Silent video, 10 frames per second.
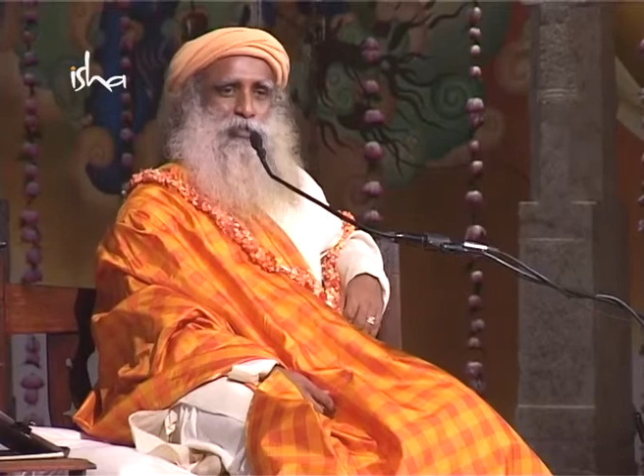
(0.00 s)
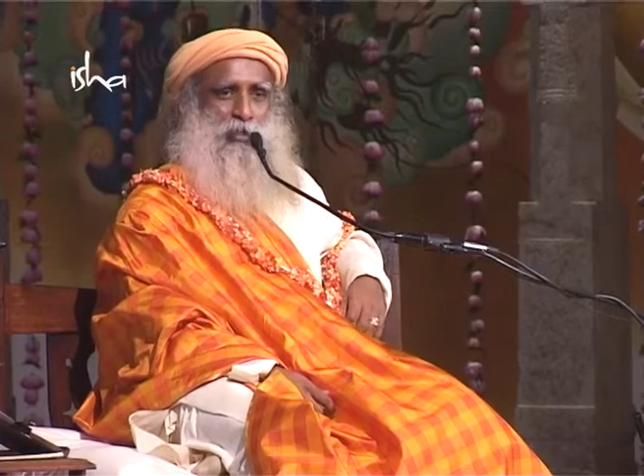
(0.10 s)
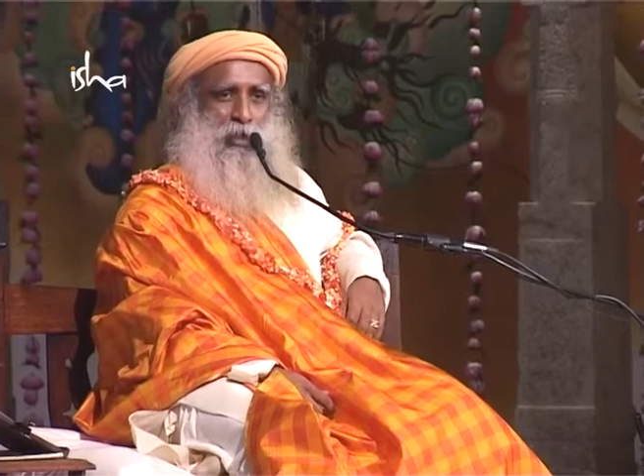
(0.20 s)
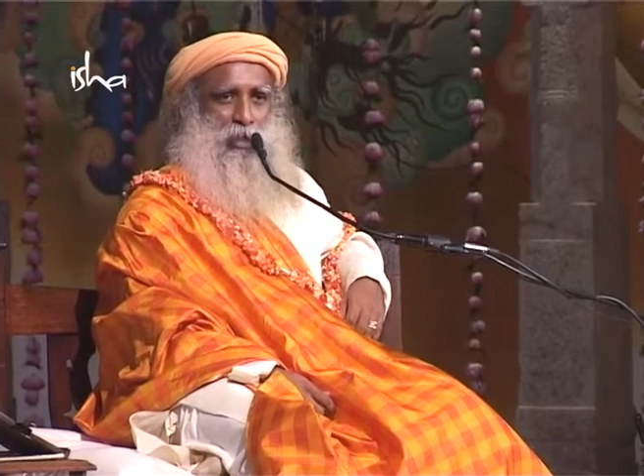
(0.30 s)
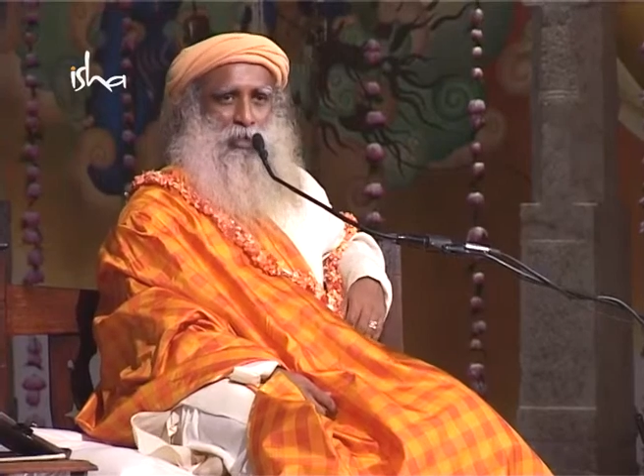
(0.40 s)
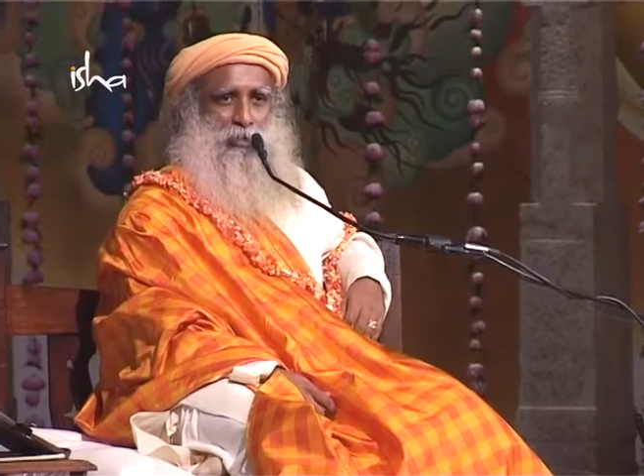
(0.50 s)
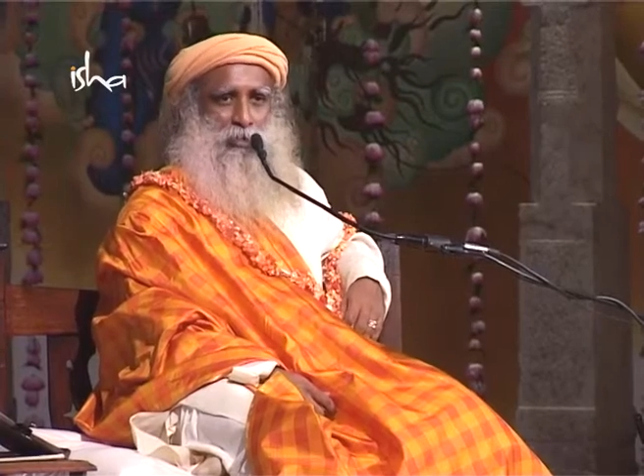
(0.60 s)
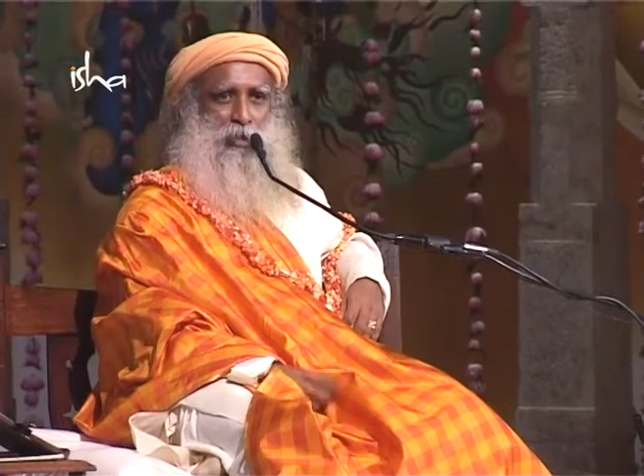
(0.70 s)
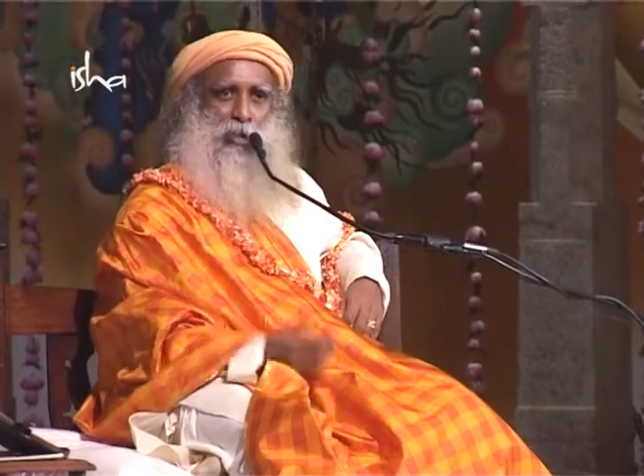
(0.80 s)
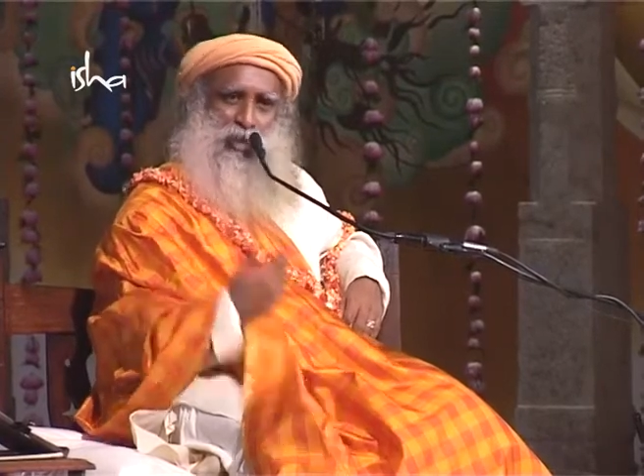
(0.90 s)
you
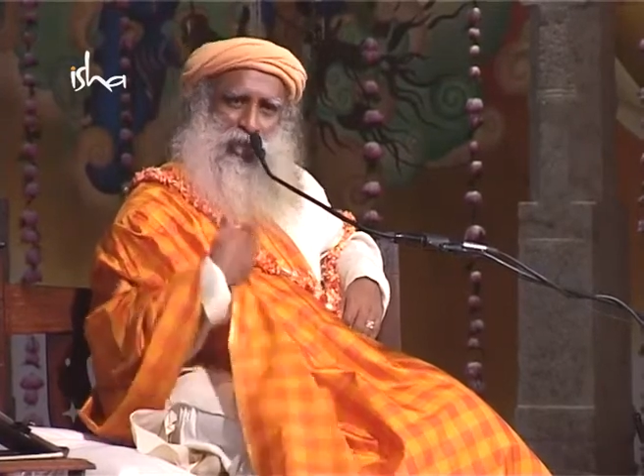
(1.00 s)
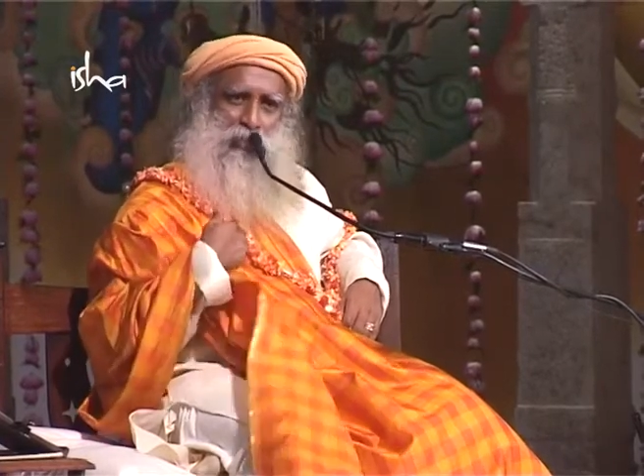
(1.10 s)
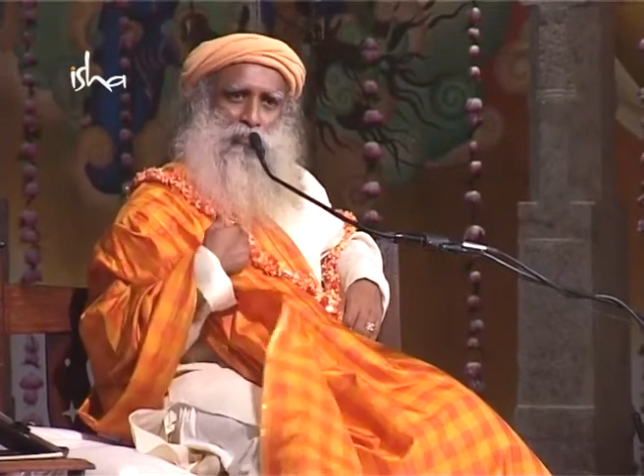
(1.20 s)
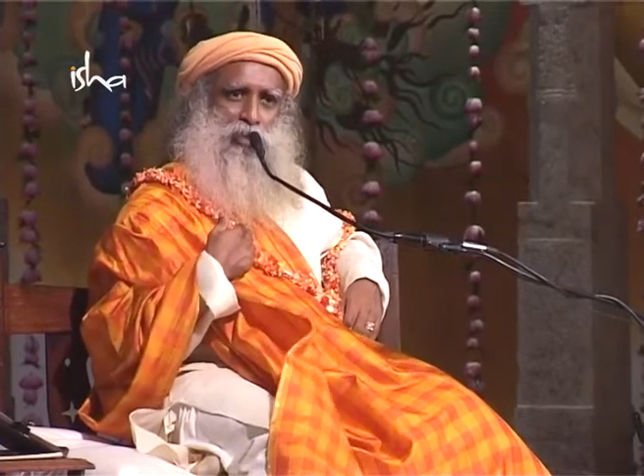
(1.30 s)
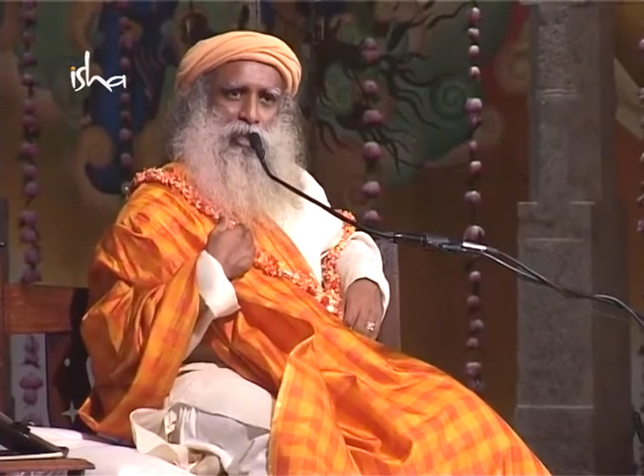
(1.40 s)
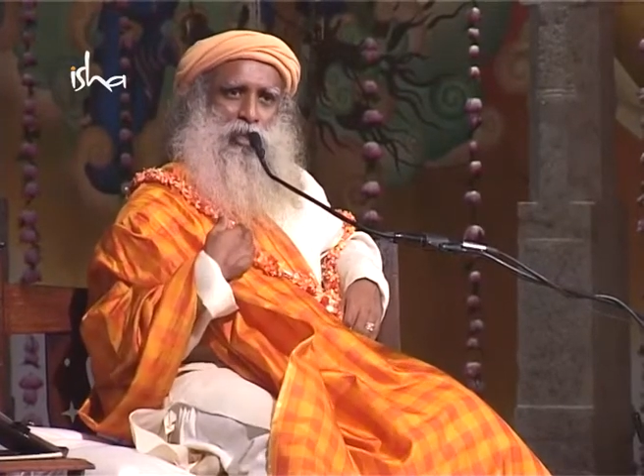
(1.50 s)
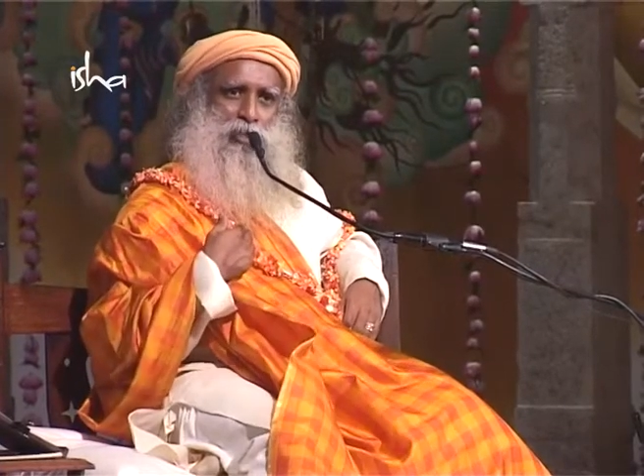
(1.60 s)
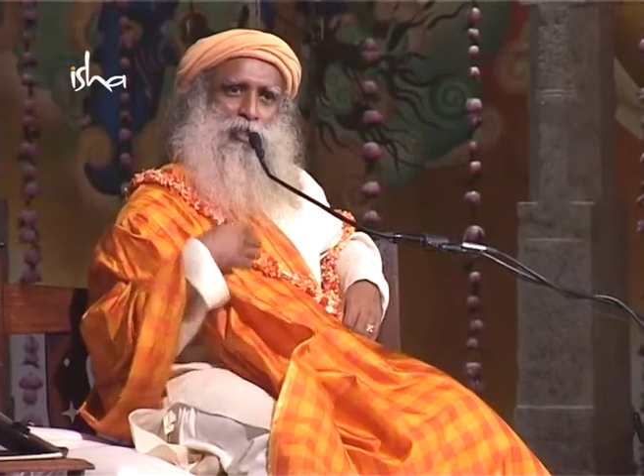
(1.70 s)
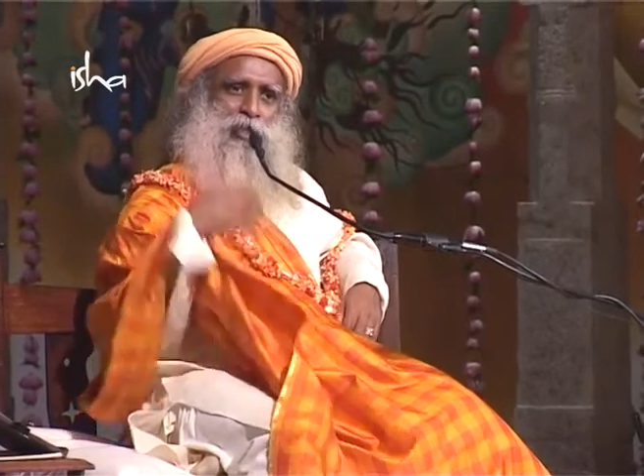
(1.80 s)
realized. I am realized,